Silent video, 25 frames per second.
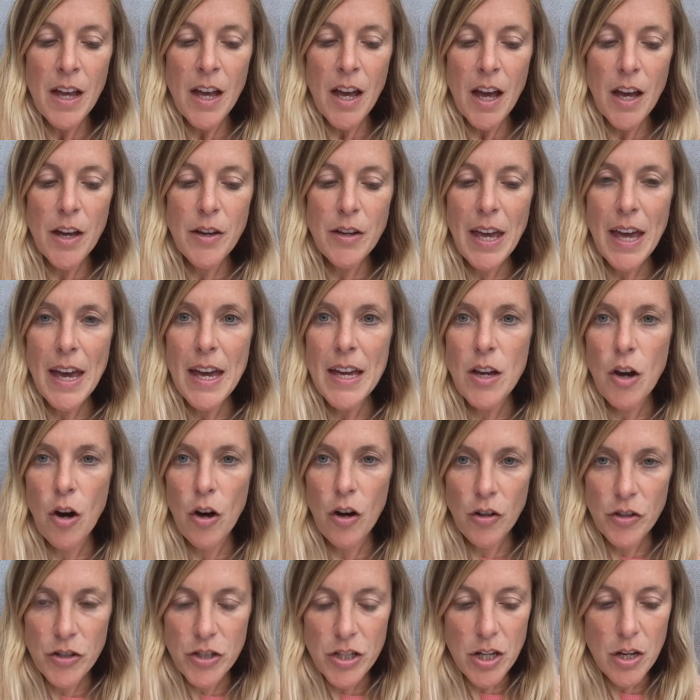Okay,
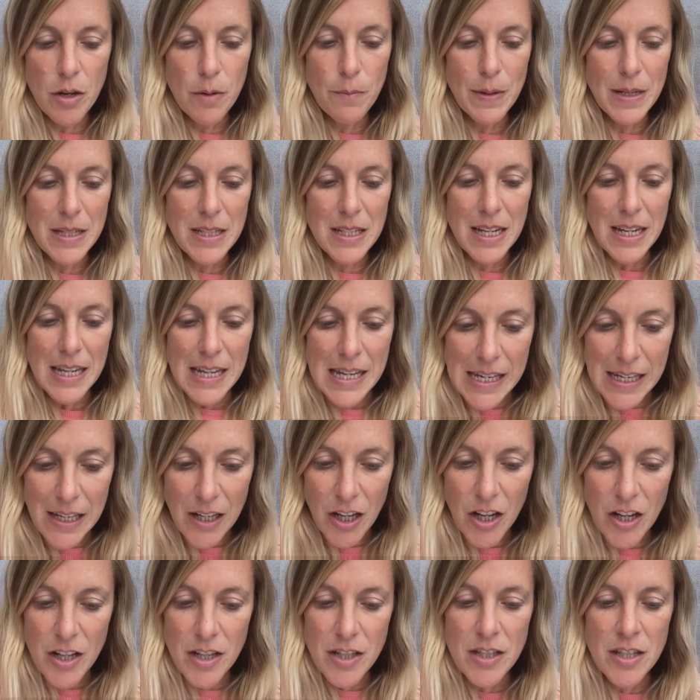on to Mr.
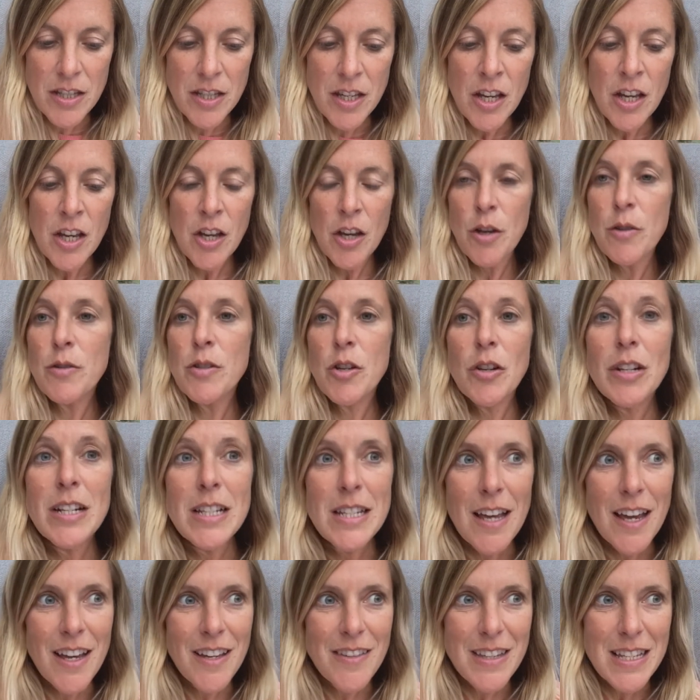Ekers, who's on his
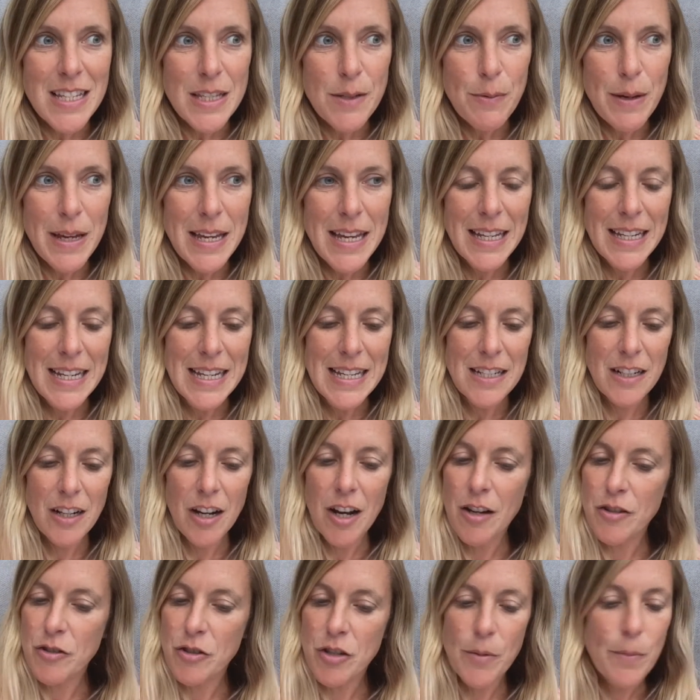own this week in his
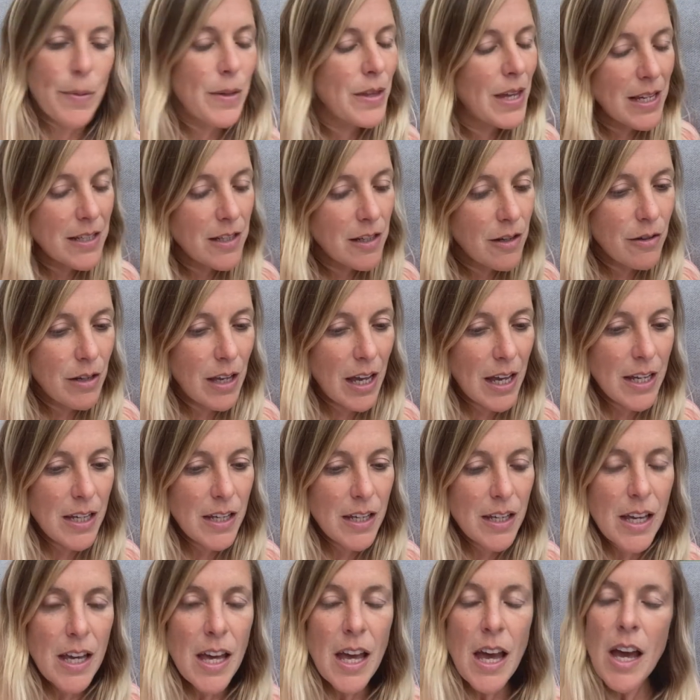classroom, but that's okay.
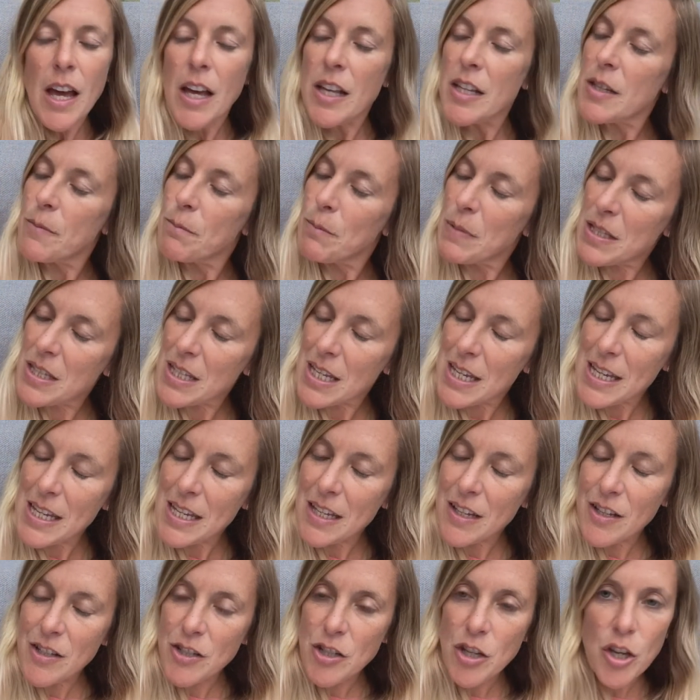Mr.
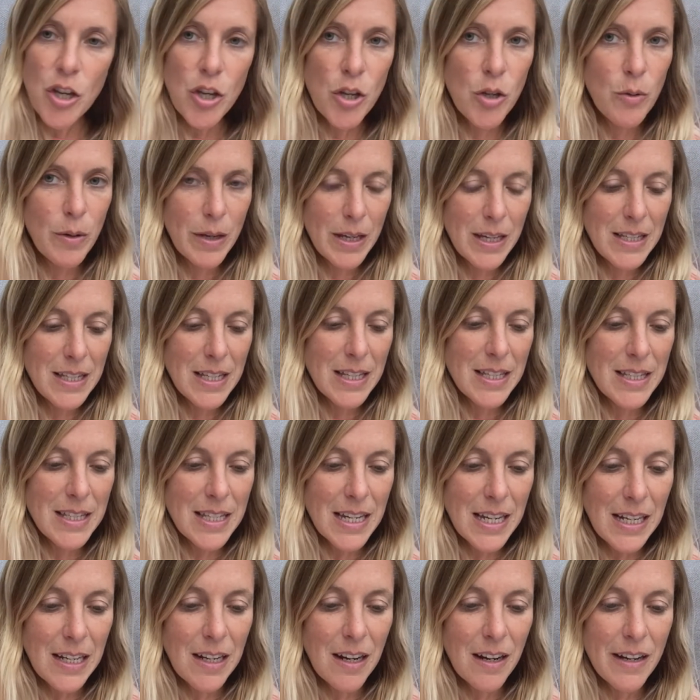Ekers, who is
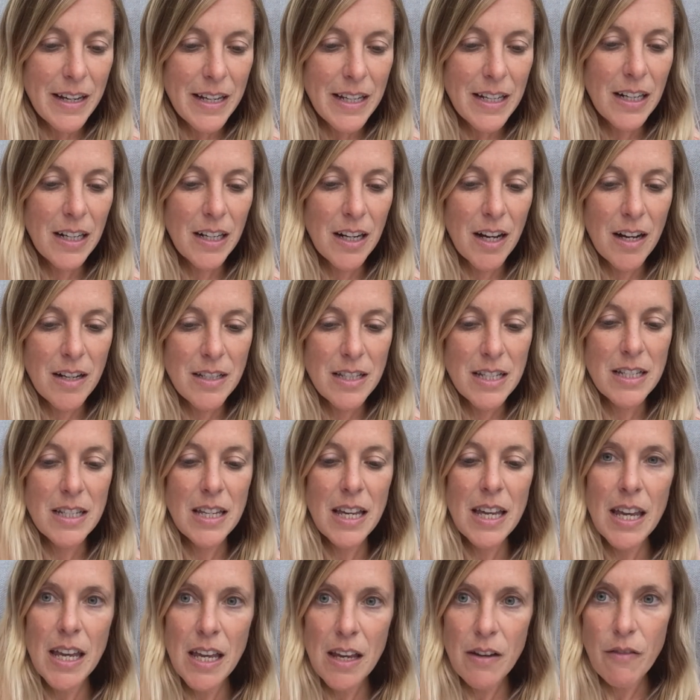Sea Lion Class's
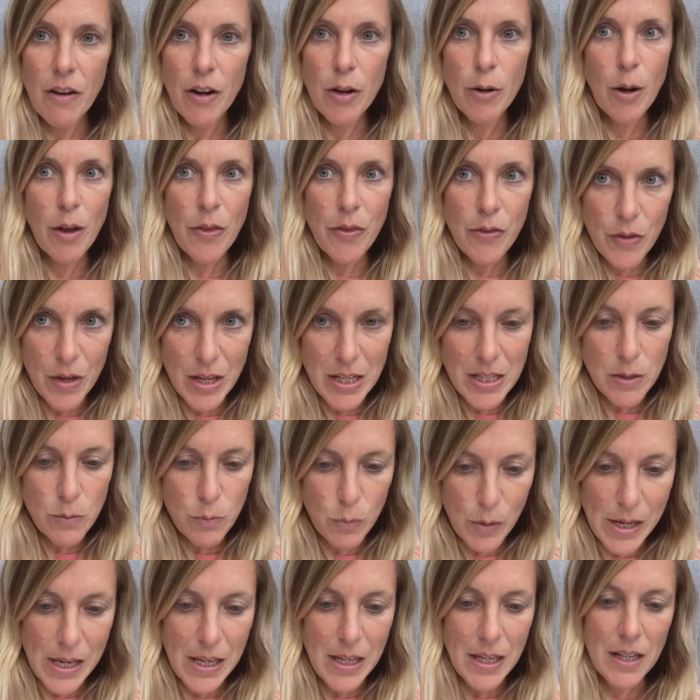hero this
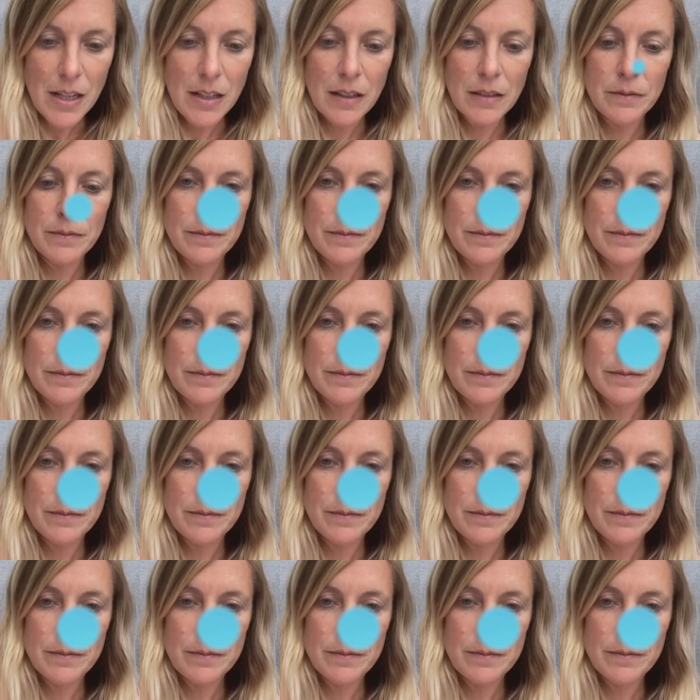week?